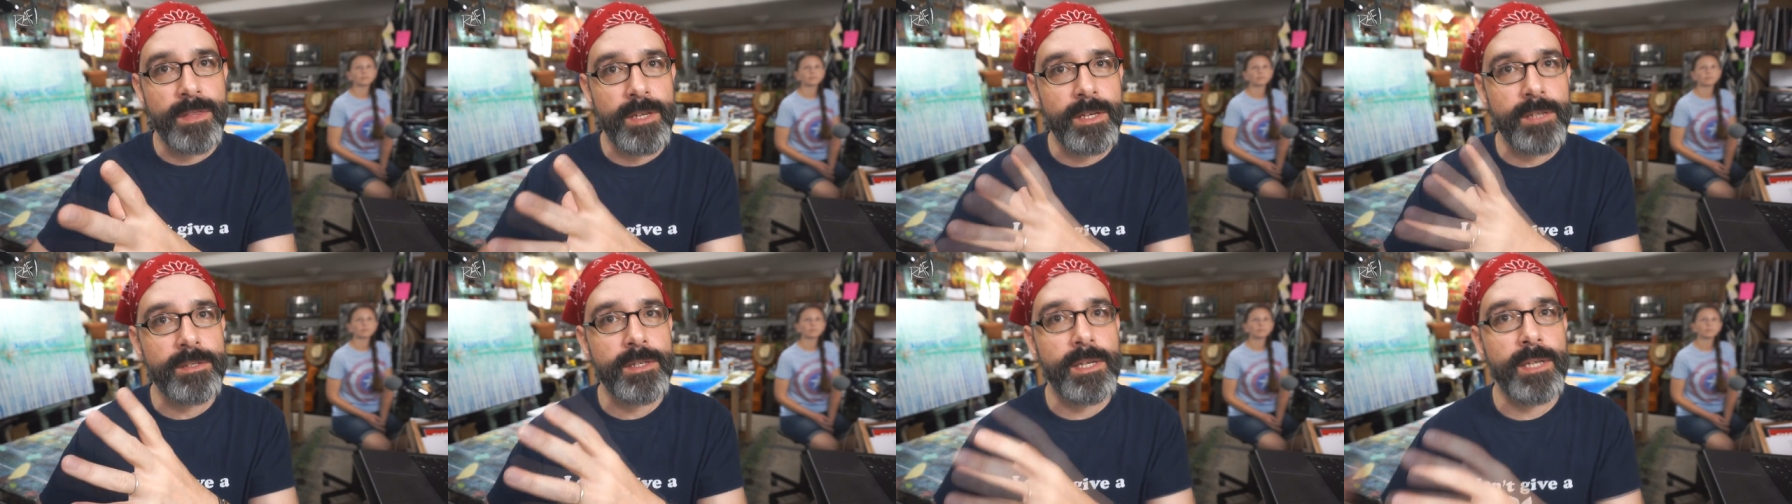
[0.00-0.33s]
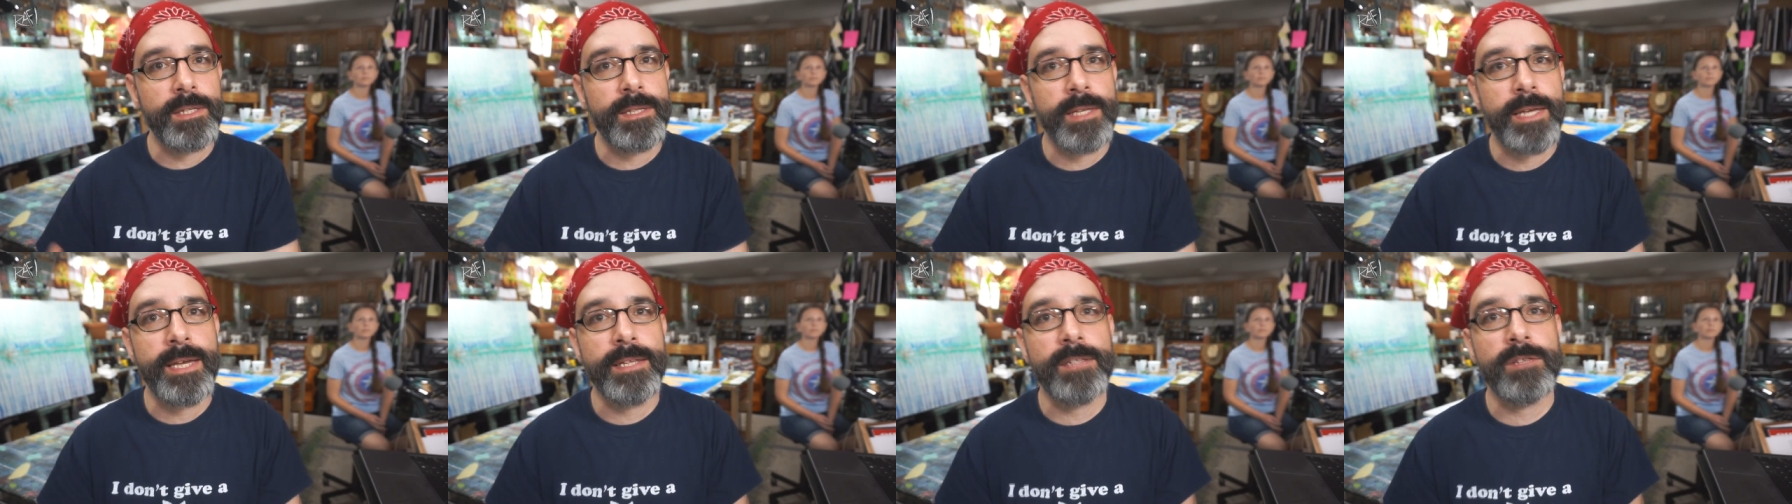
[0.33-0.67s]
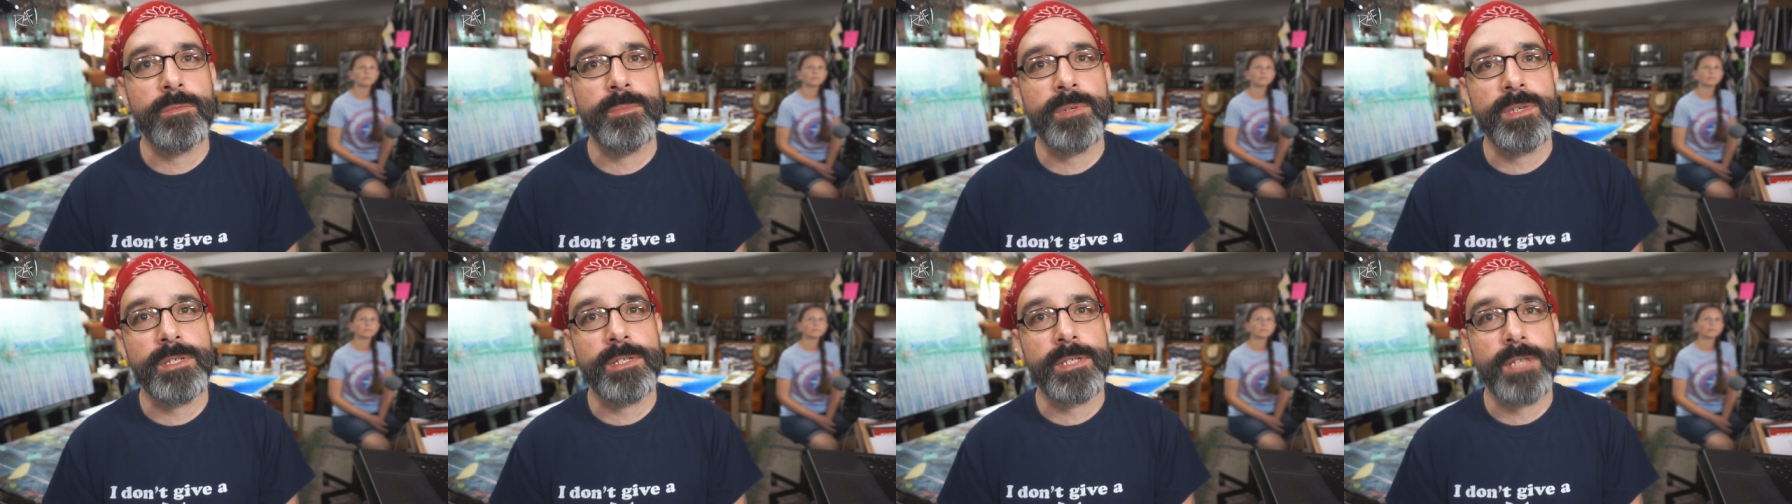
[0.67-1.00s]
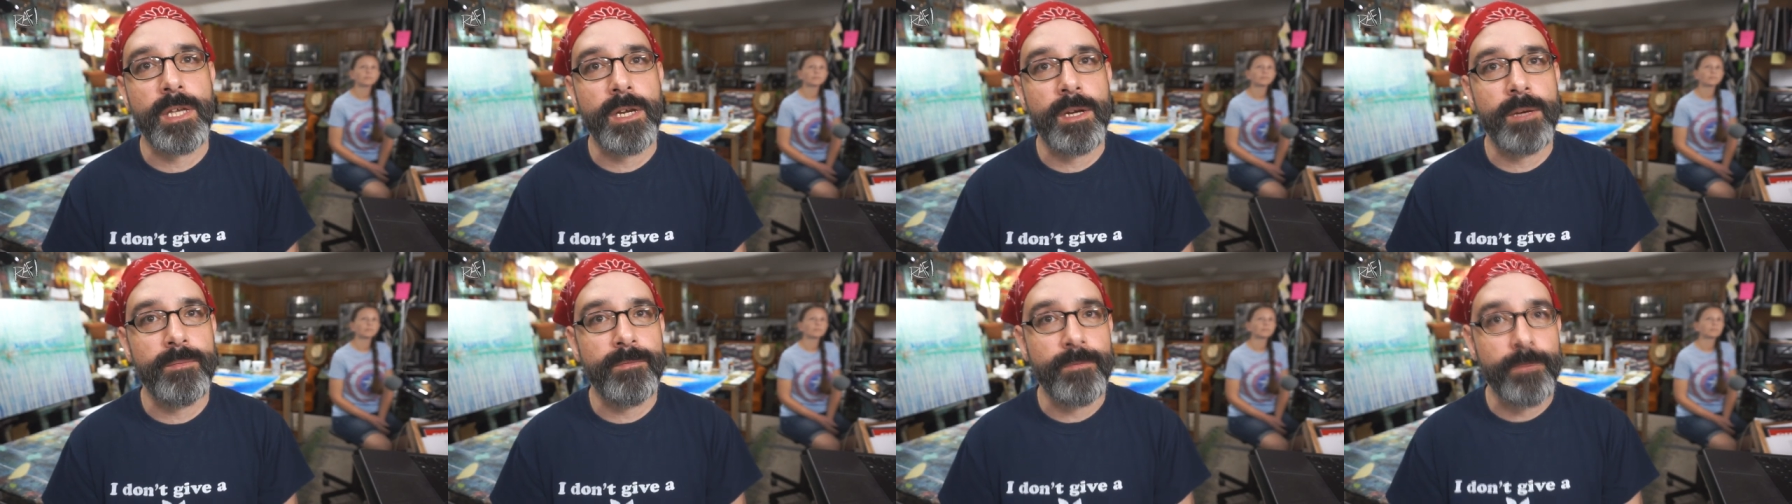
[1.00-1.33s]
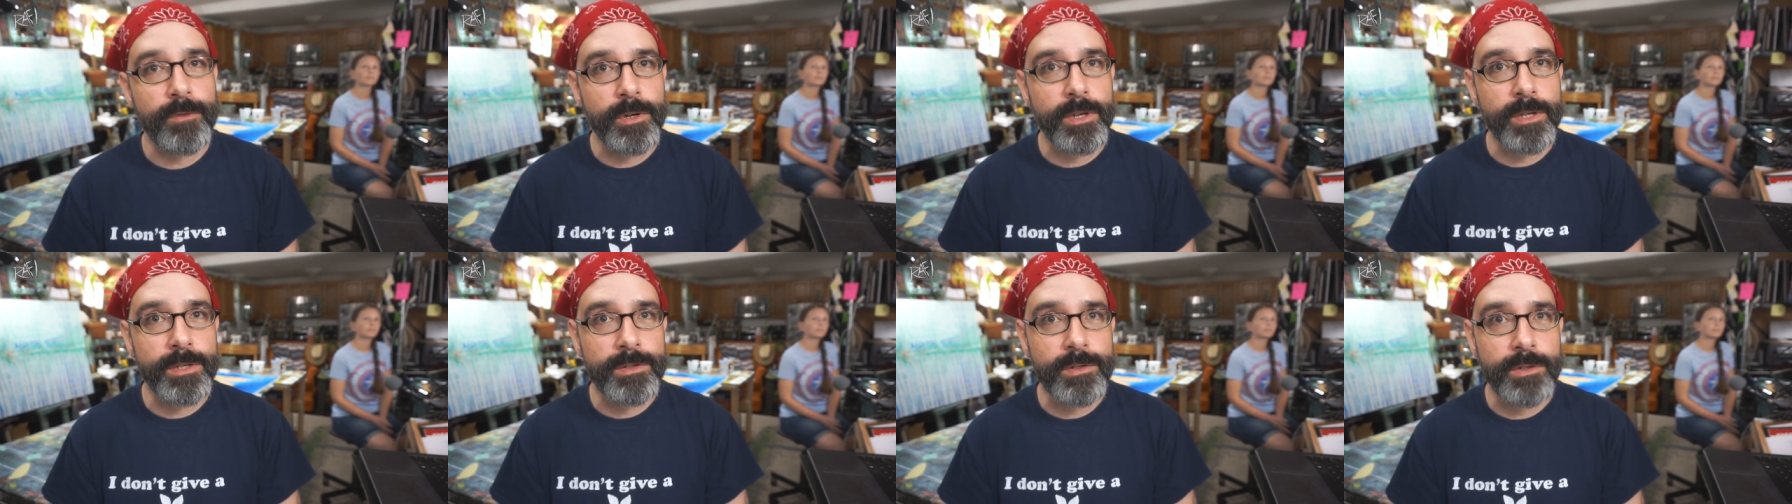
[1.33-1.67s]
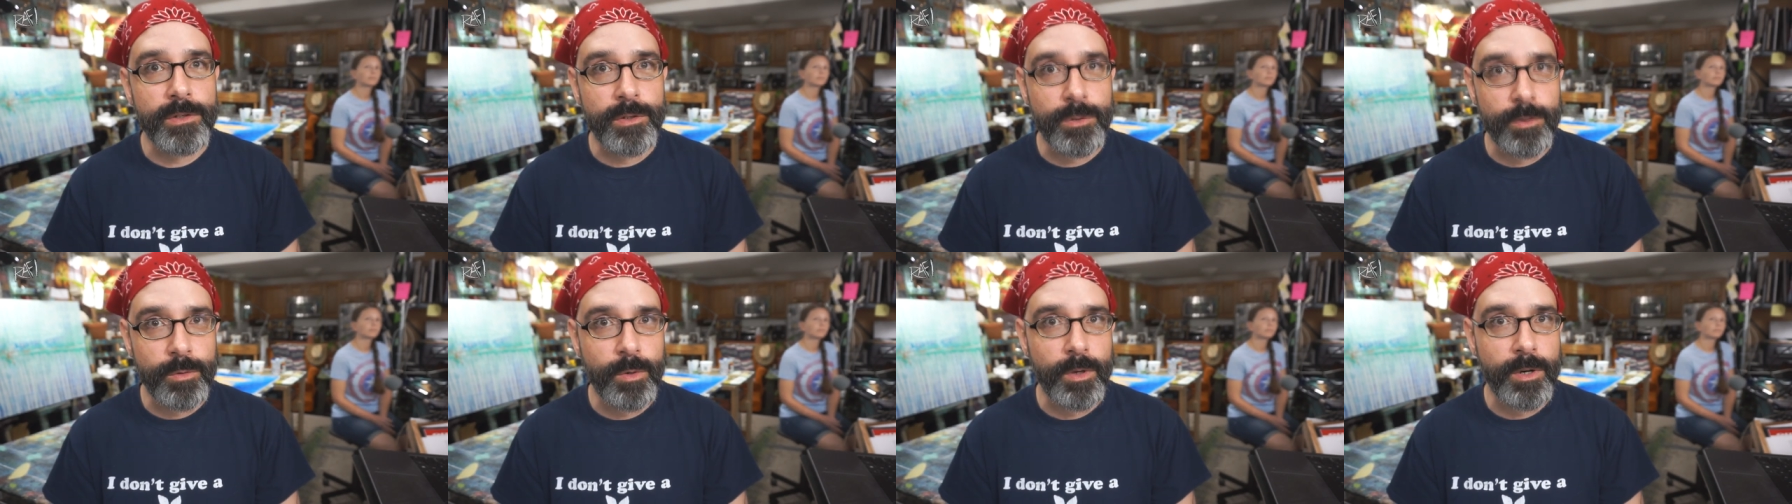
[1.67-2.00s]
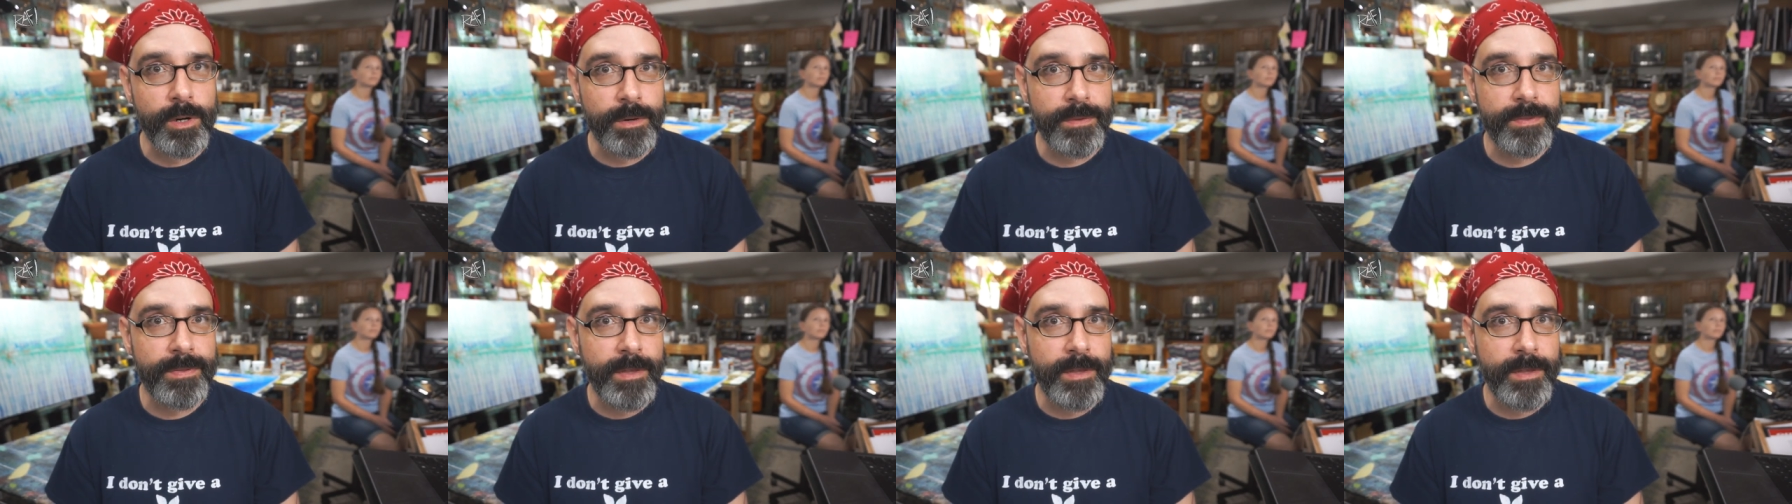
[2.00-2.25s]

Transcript: things like that to be set up for us to do our